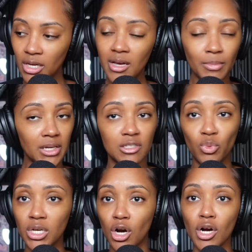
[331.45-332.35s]
because
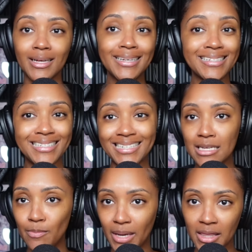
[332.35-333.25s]
we are
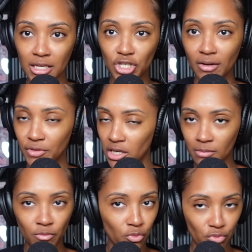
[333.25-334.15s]
deep in the Jeff
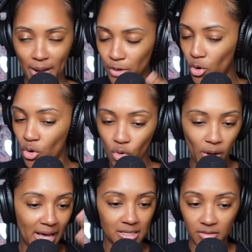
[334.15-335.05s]
Dunham rabbit hole
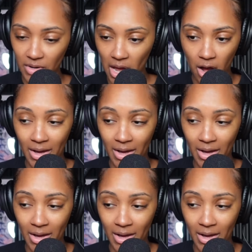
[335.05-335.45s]
as of now,